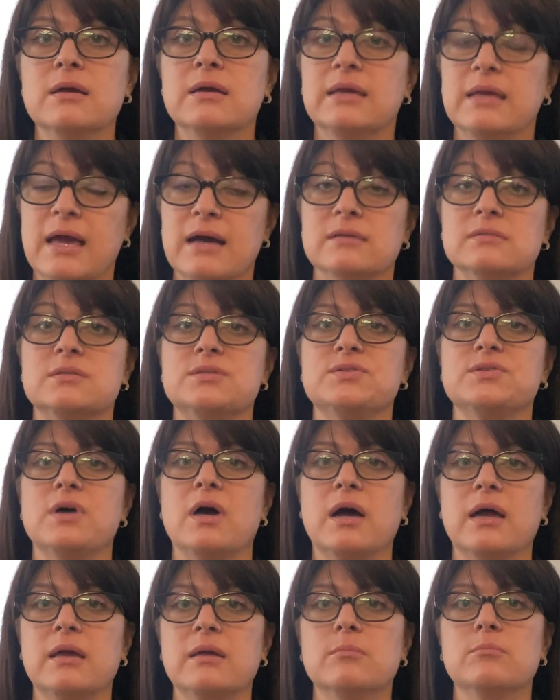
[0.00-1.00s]
yes,
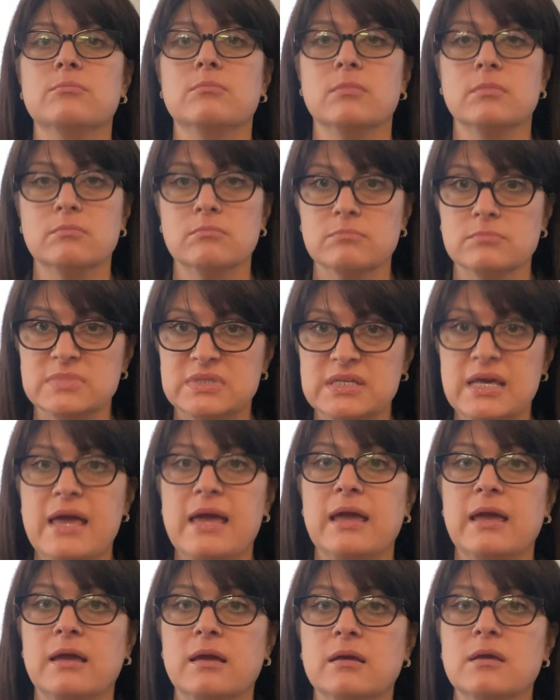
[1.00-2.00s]
I am
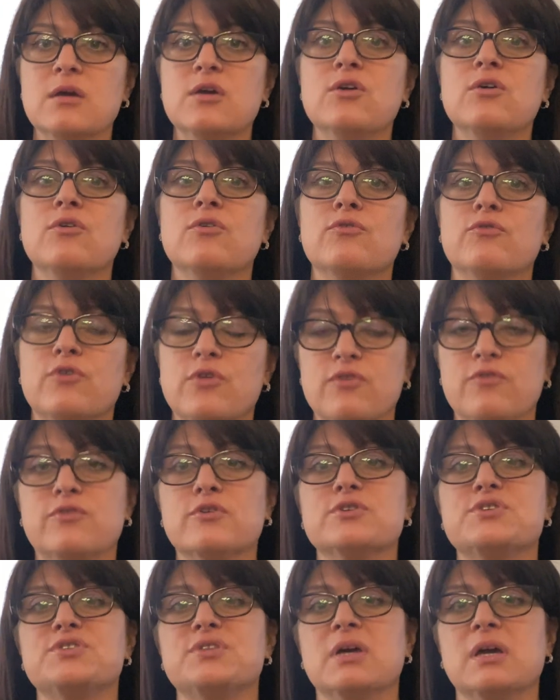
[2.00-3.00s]
saying for the
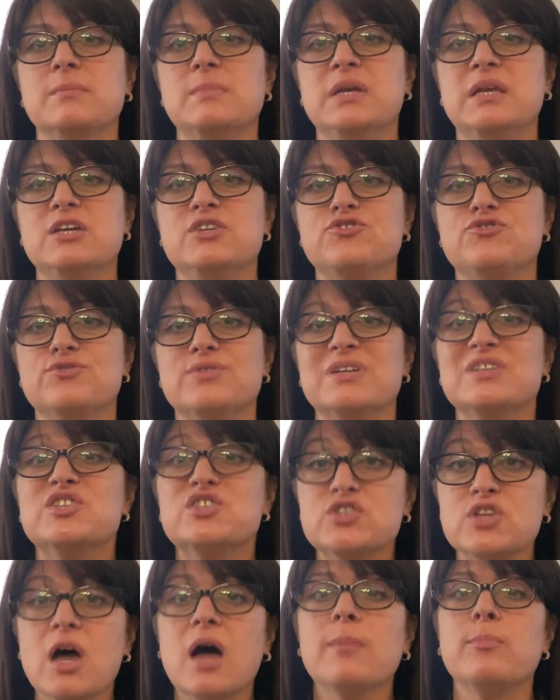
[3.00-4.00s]
first time in history,
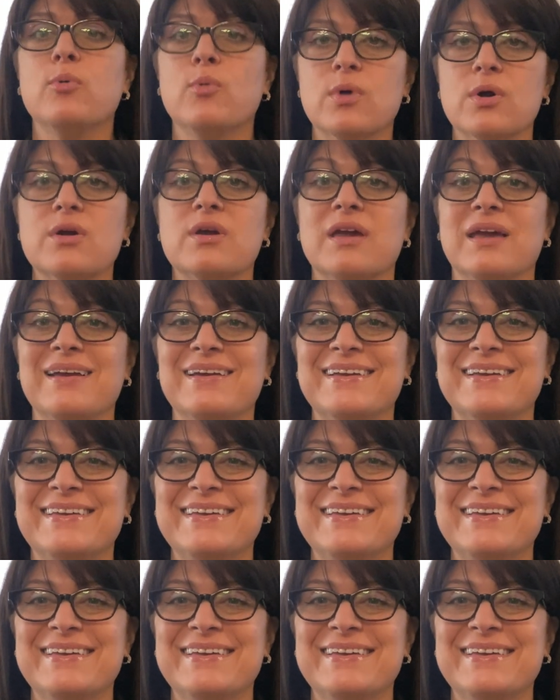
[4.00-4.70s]
stop working.